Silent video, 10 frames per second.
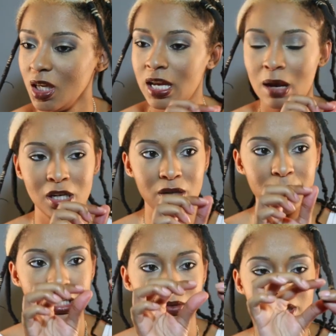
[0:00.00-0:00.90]
And I'm gonna
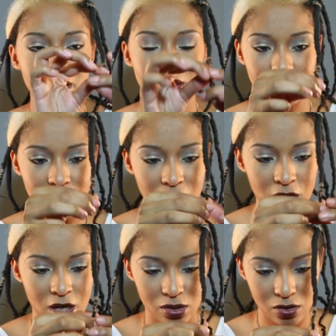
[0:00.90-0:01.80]
begin with this one.
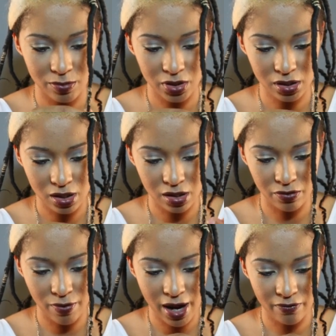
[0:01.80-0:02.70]
So I'm just gonna
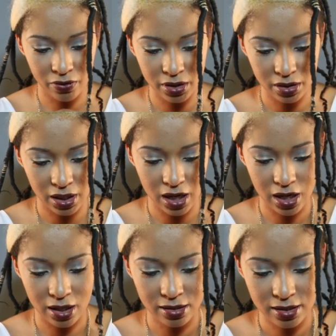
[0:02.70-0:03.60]
unravel the
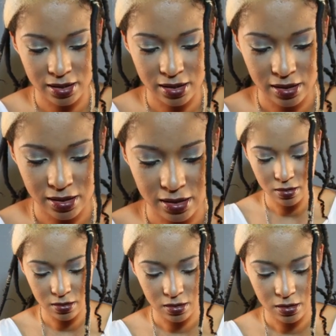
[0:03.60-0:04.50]
ends
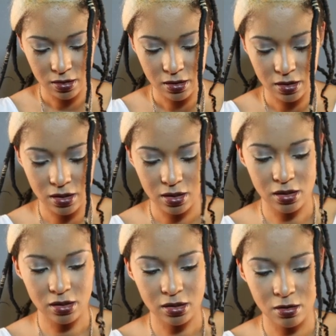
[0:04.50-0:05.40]
and then